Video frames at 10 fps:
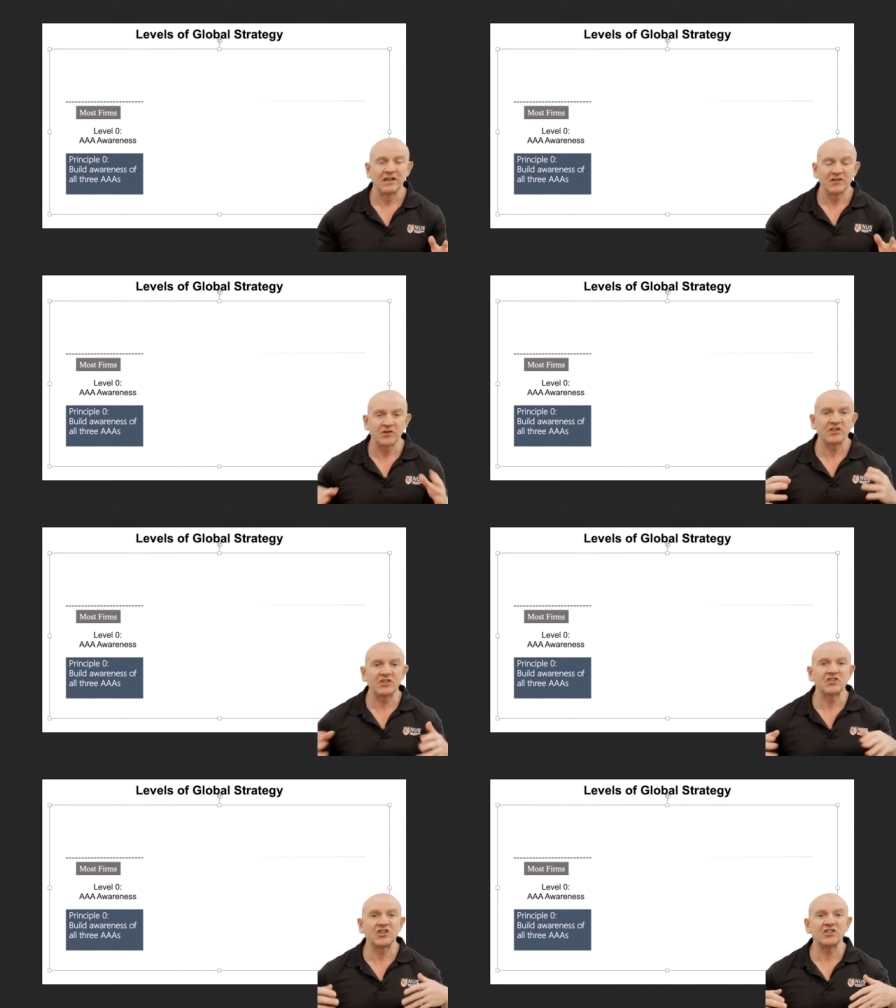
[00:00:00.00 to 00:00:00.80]
So this
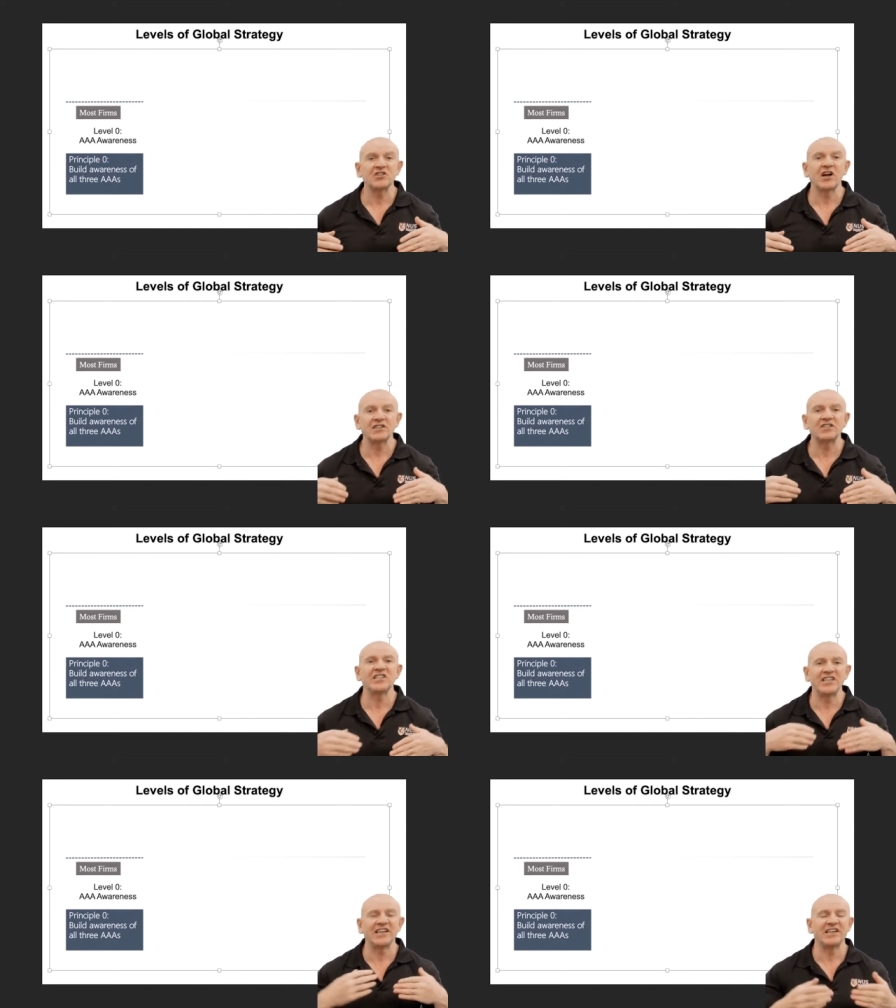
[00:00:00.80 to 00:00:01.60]
is just not
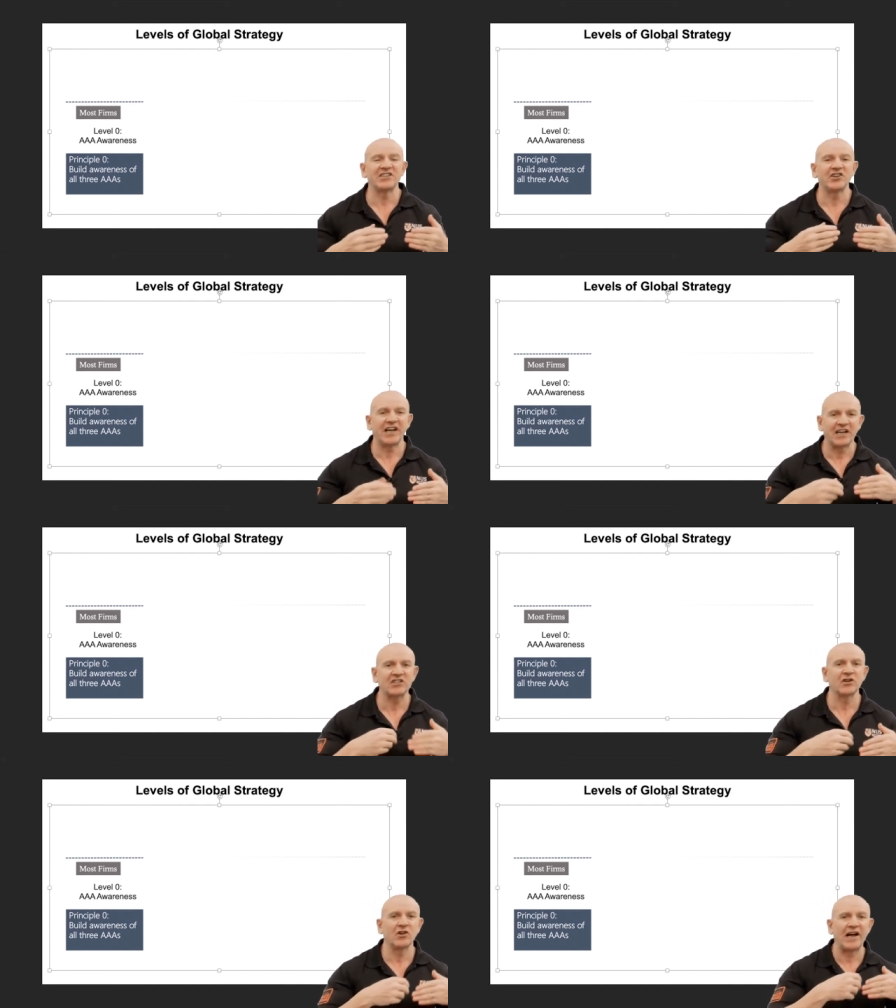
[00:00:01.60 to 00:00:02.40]
seeing
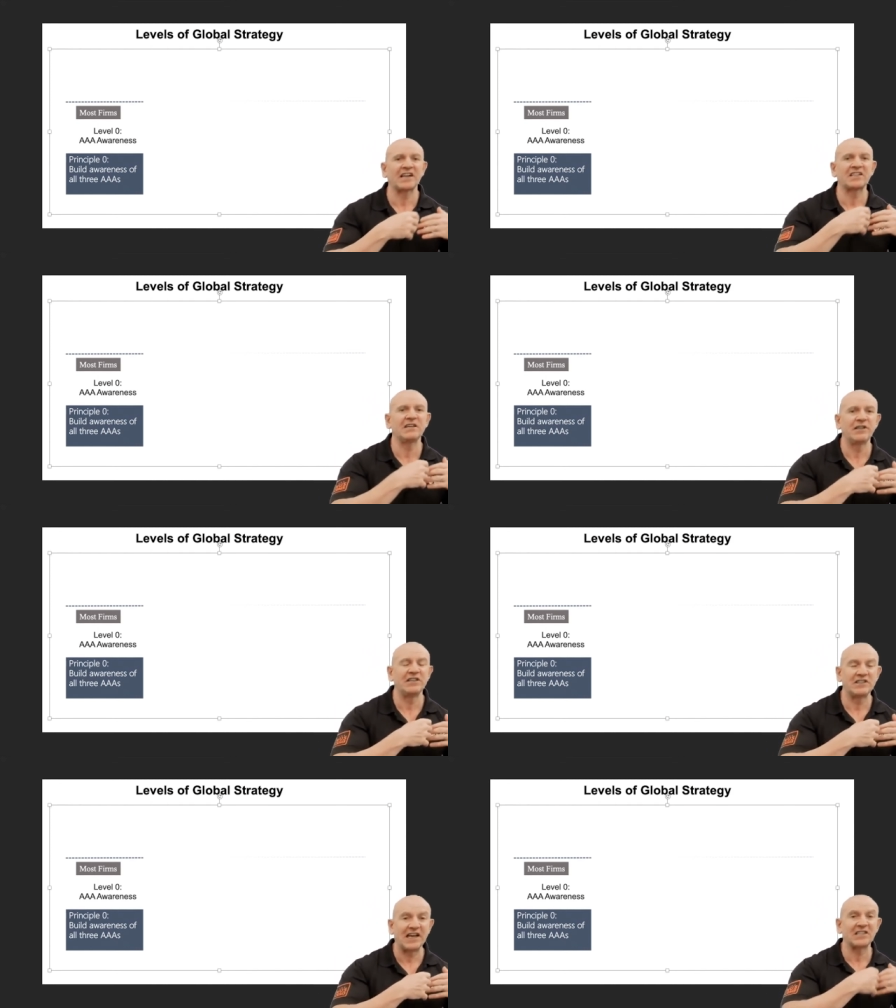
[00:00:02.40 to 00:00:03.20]
international
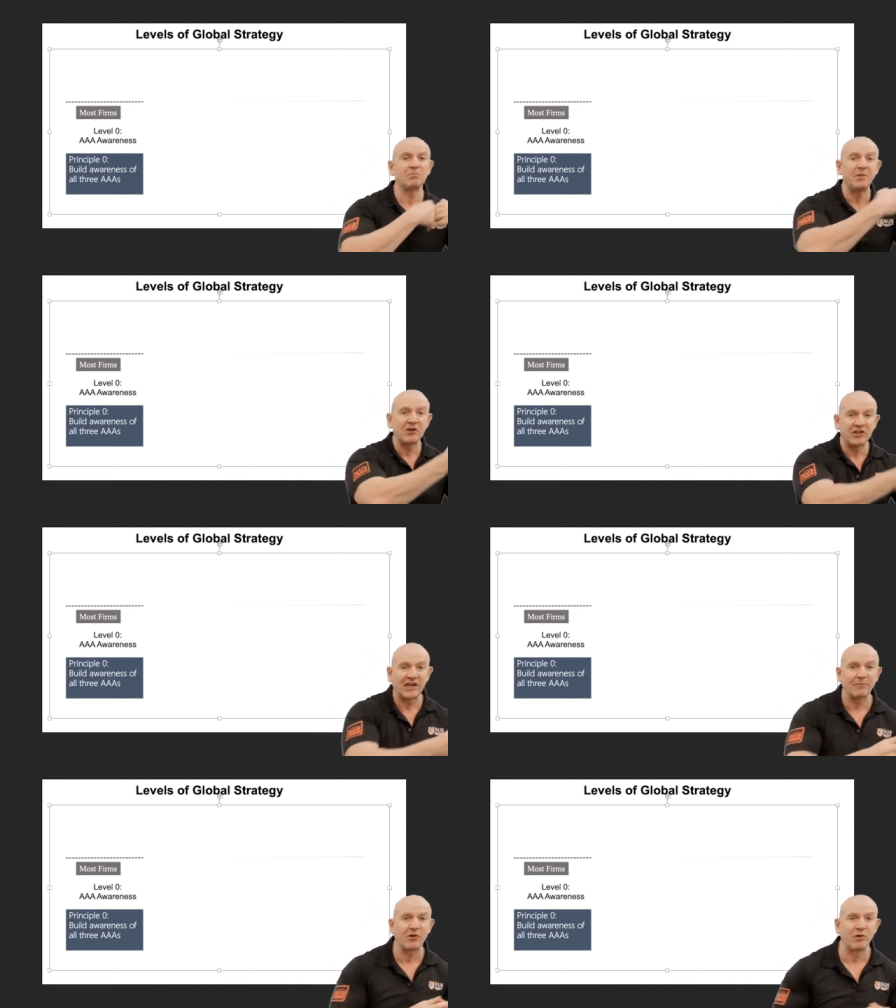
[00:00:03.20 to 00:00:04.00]
activities as building
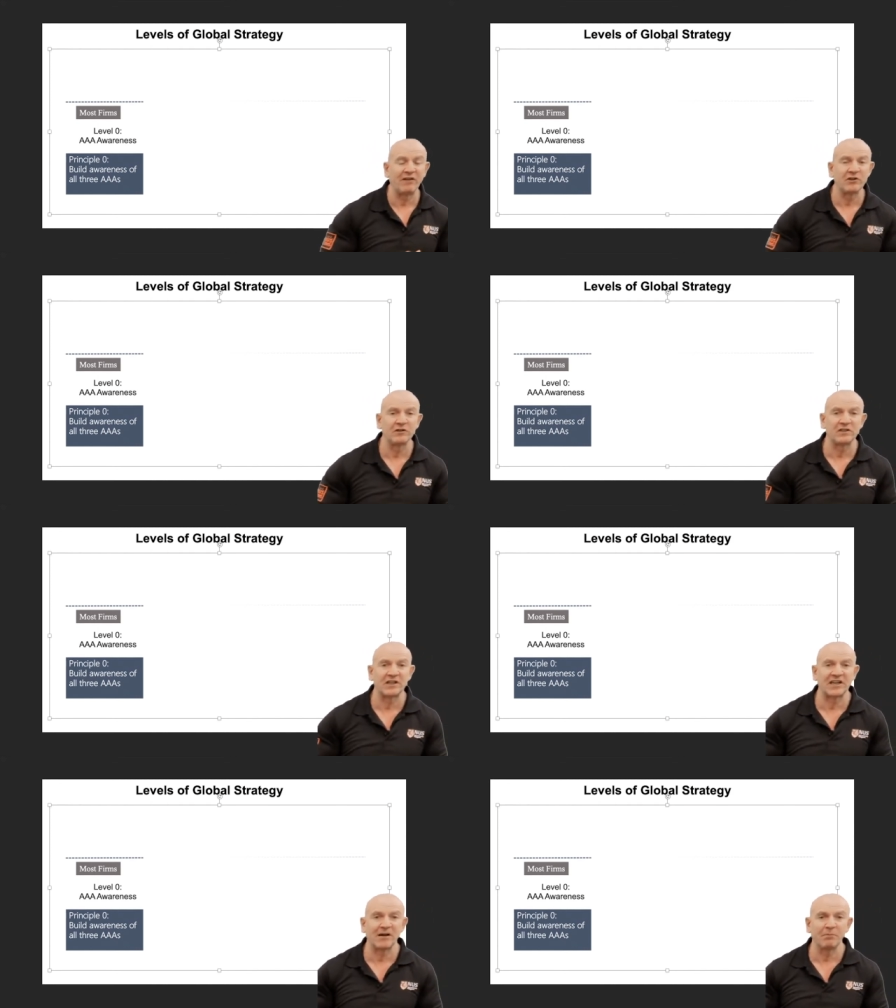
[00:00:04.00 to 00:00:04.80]
up the revenues of the
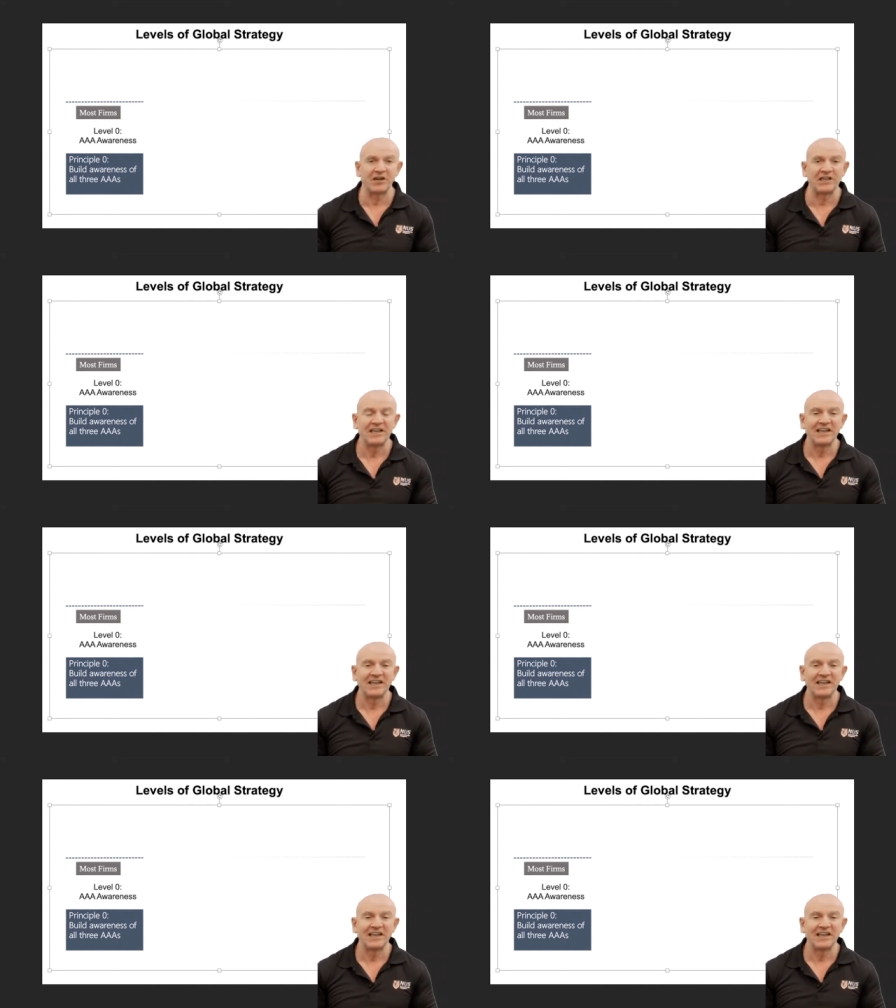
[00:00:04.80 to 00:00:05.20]
company.